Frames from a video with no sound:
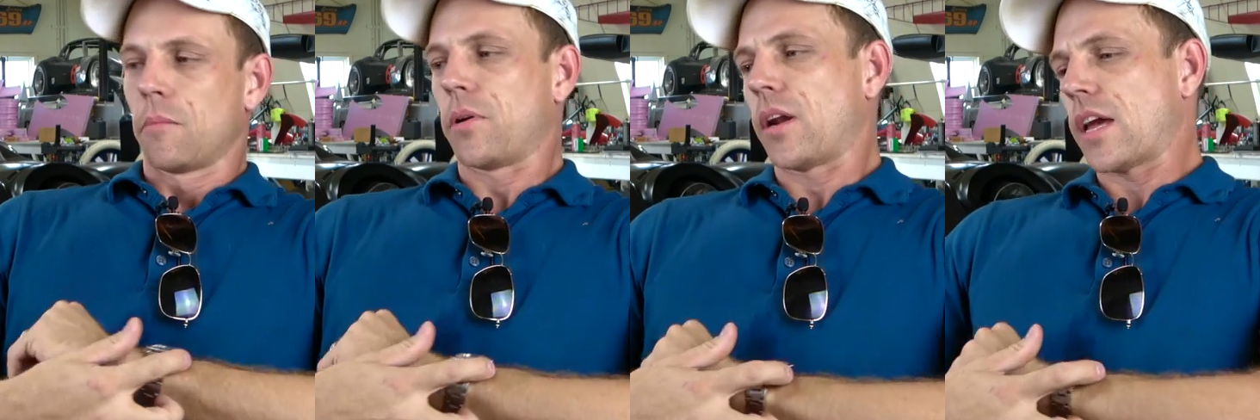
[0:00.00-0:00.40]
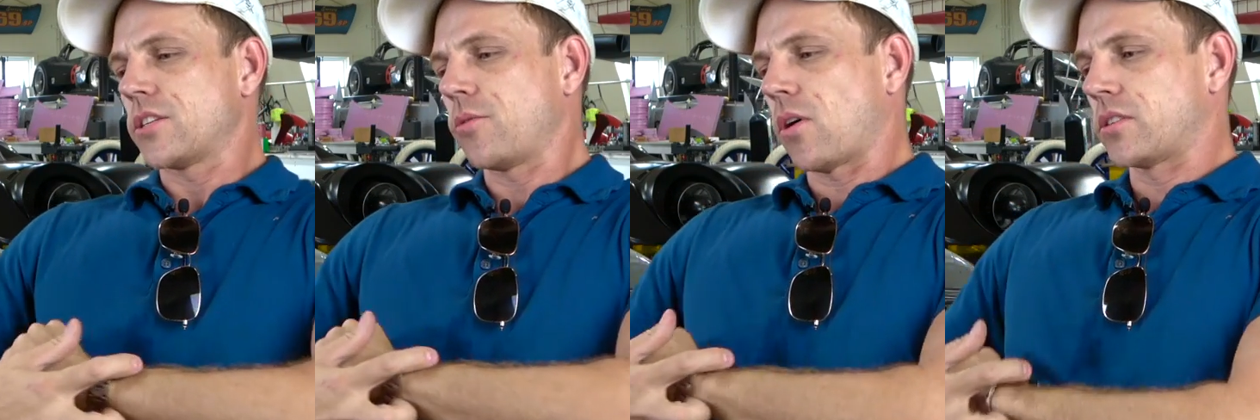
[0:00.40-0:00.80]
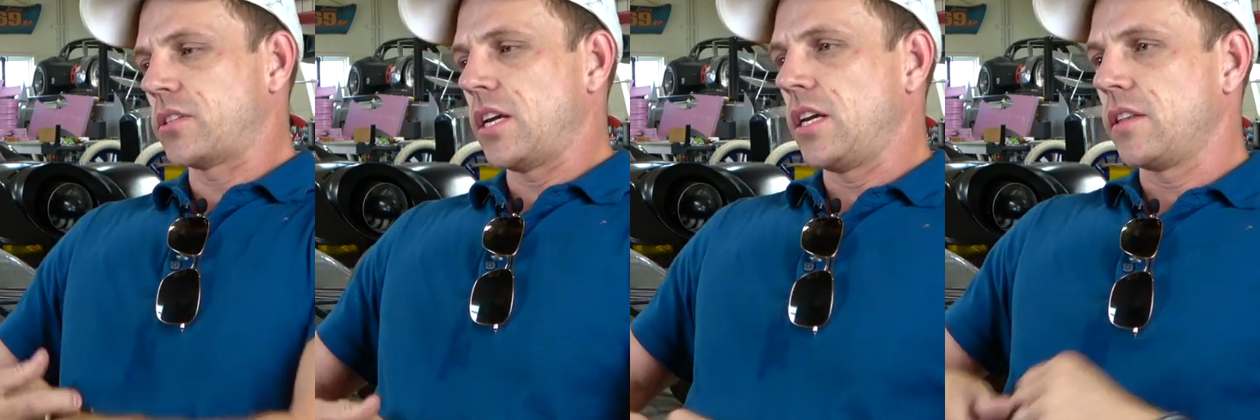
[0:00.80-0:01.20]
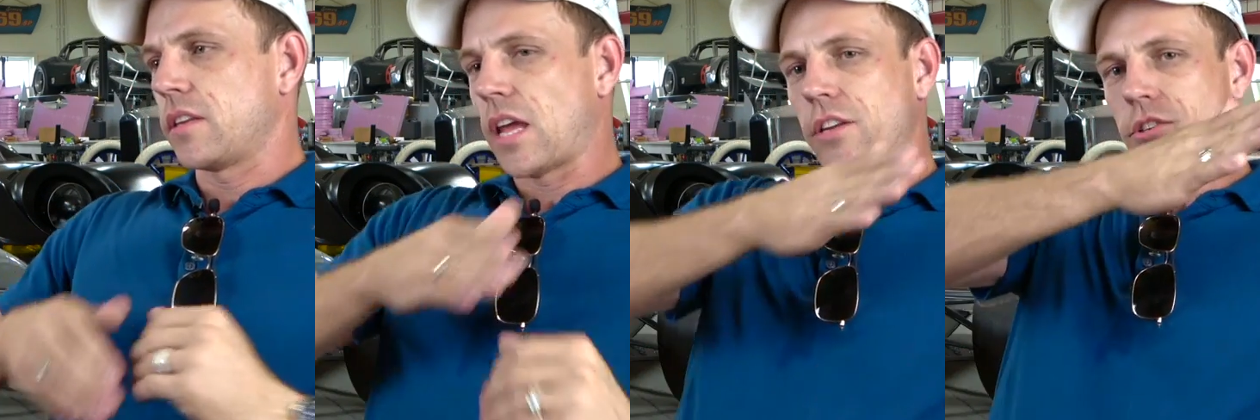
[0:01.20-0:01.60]
But as you all see,
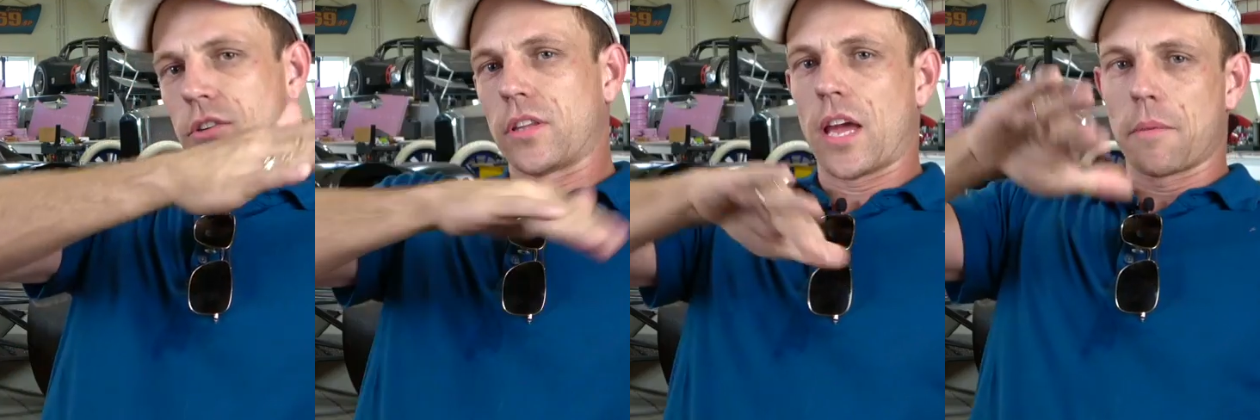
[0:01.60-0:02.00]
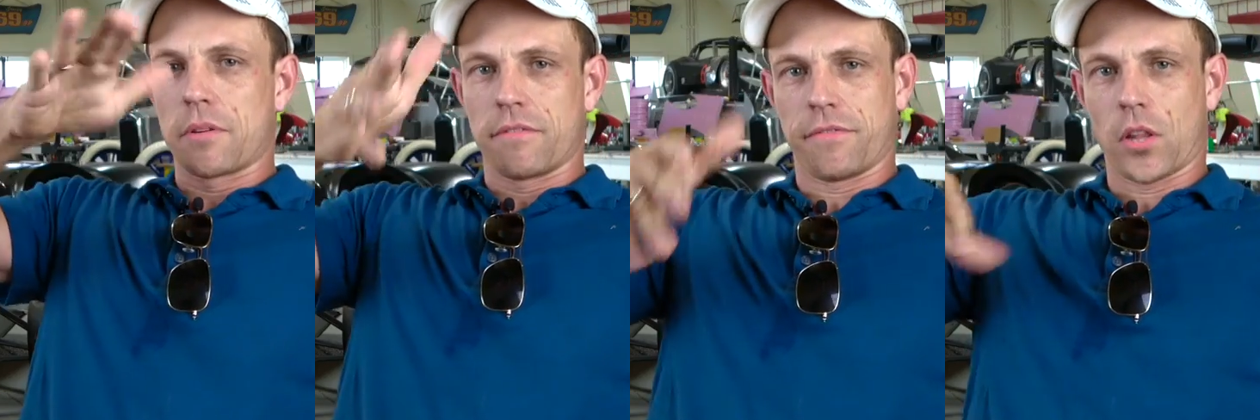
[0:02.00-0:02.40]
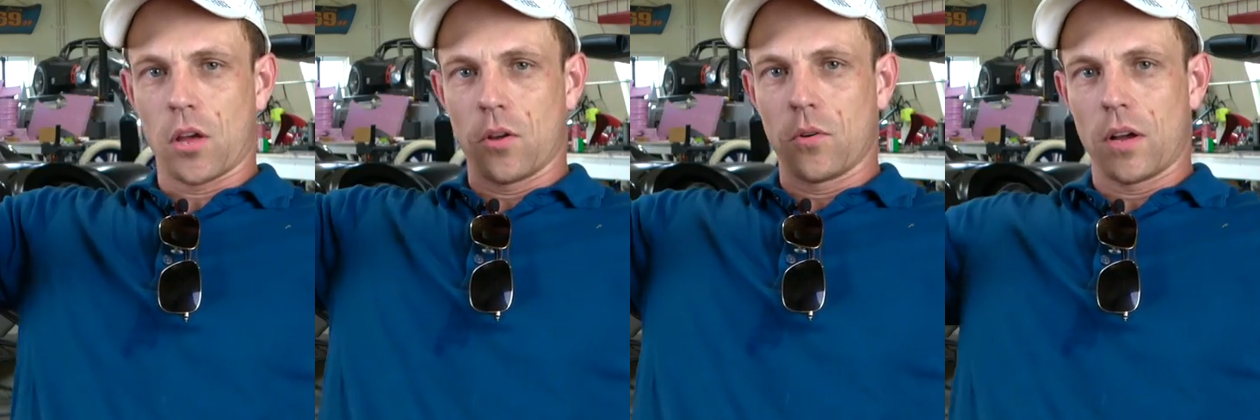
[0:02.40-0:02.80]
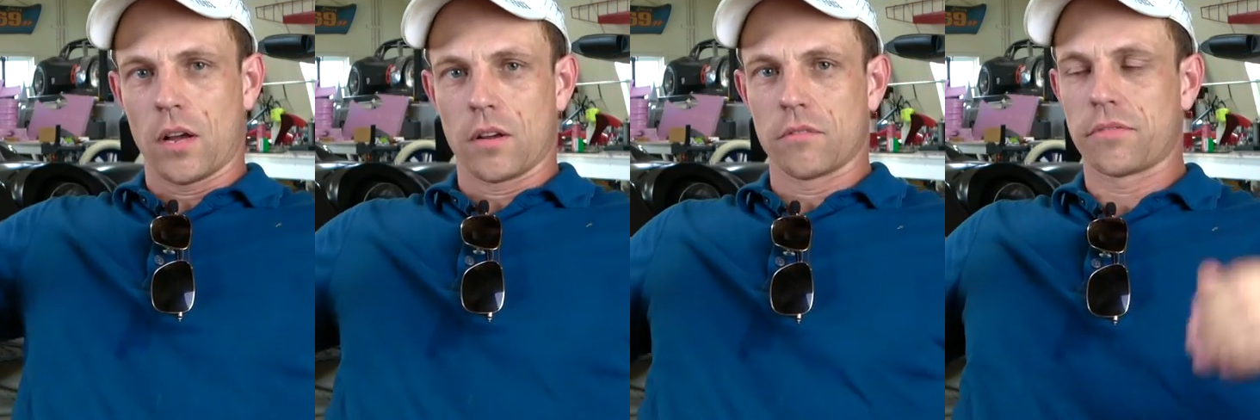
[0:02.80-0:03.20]
the nature, the ebb and flow
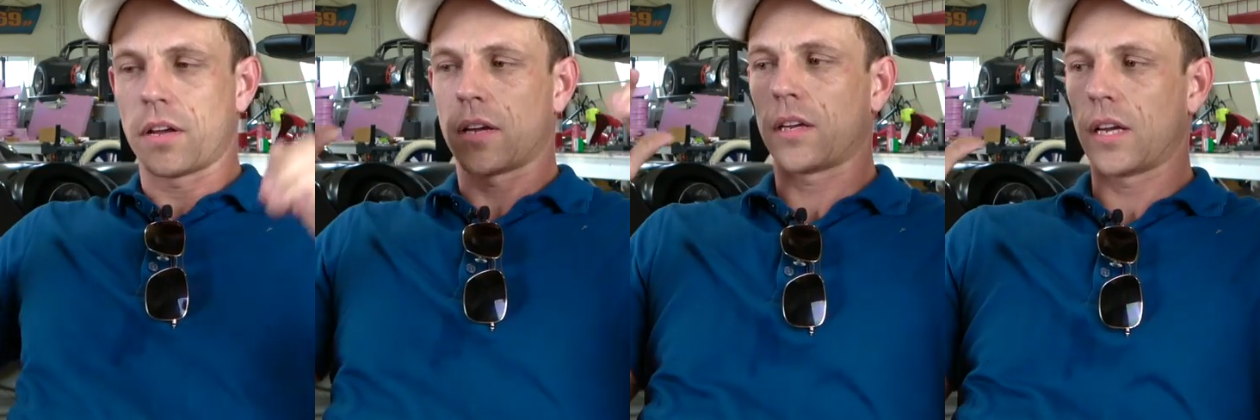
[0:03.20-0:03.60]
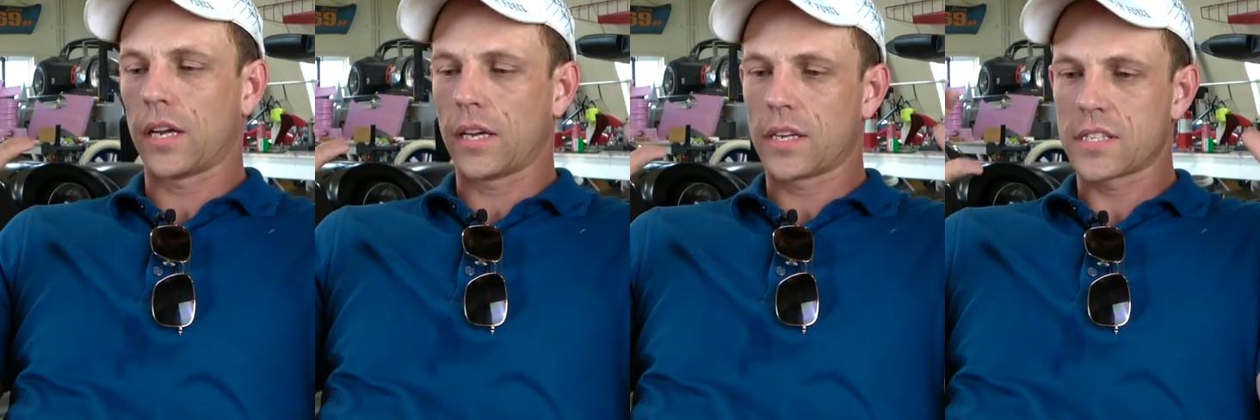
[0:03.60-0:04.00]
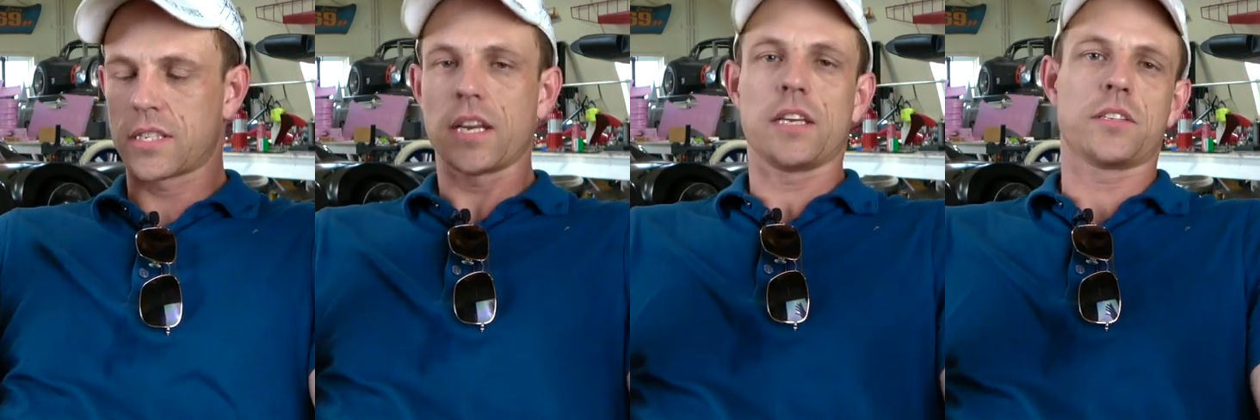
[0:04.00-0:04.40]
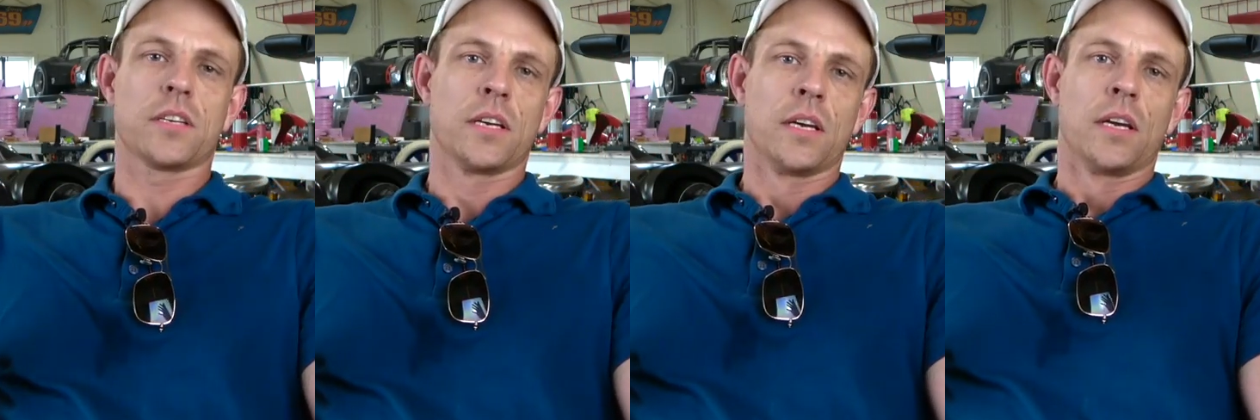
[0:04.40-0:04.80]
of uh, cities
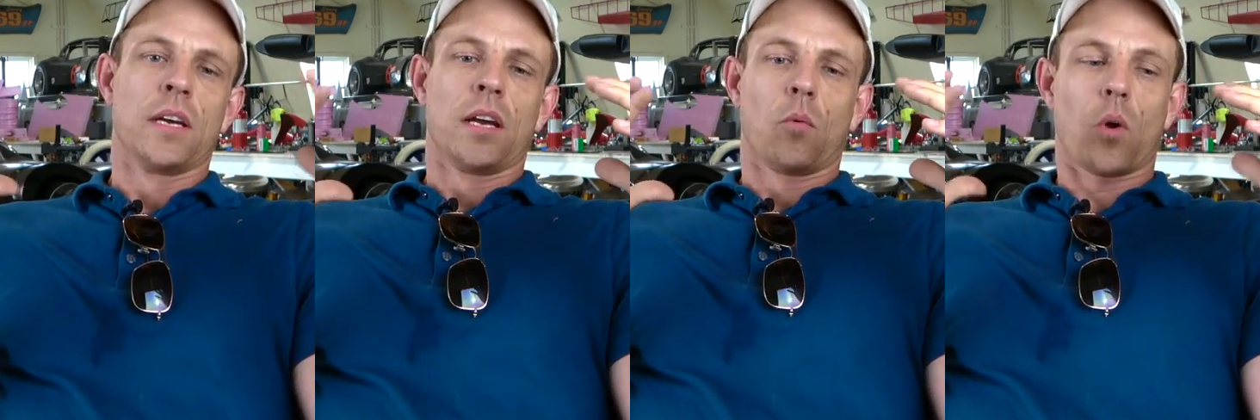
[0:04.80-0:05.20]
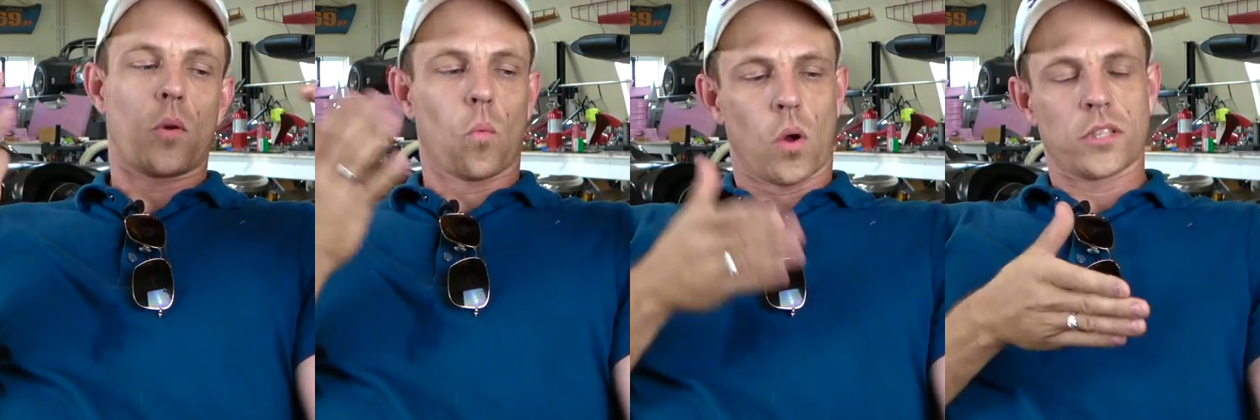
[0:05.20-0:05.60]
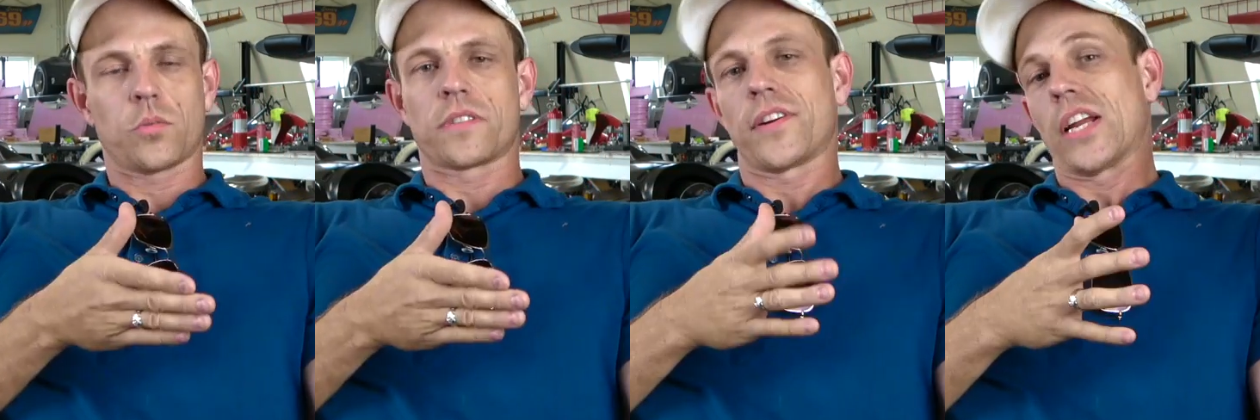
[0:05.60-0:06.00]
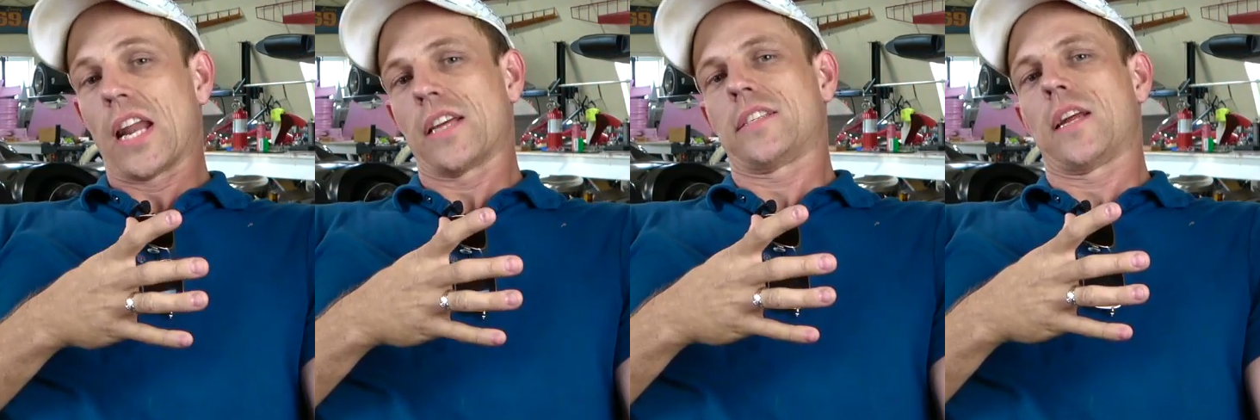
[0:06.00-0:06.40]
what once was a very
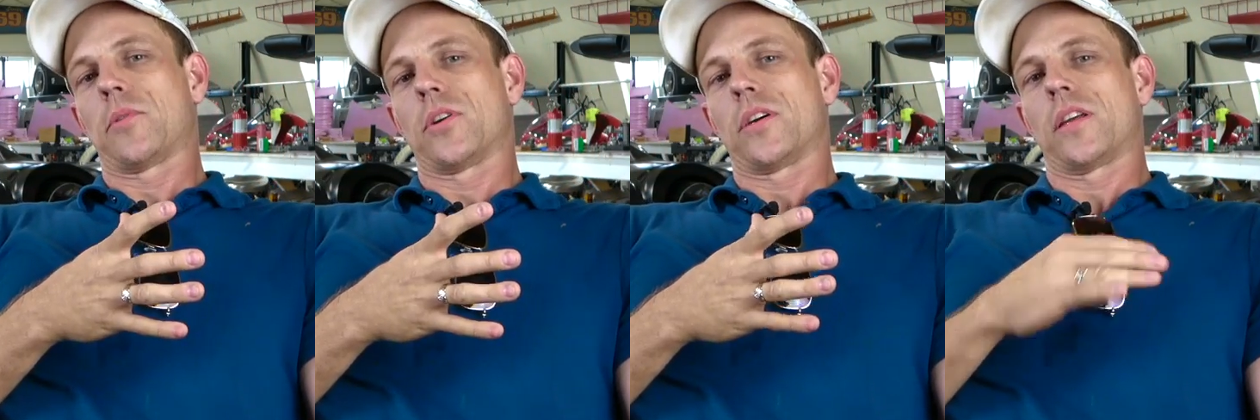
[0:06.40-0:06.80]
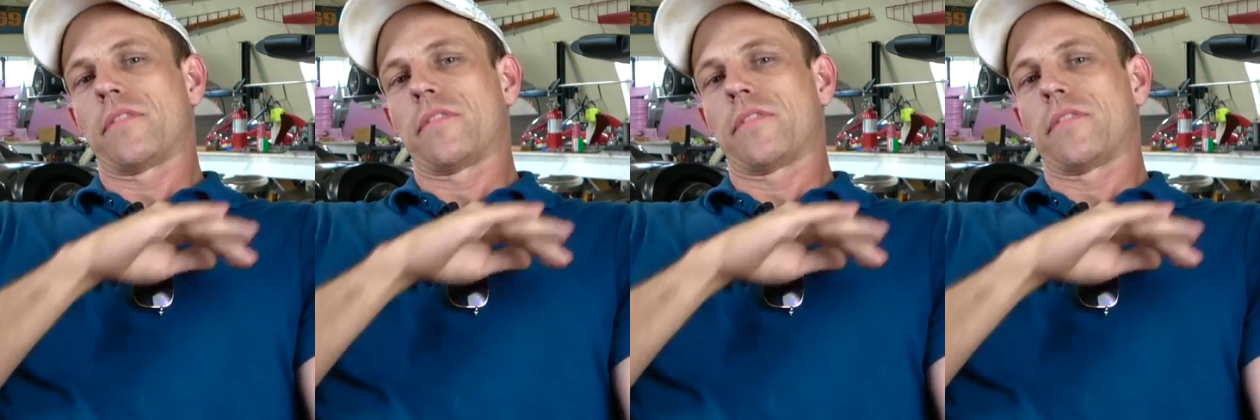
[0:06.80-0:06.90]
nice neighborhood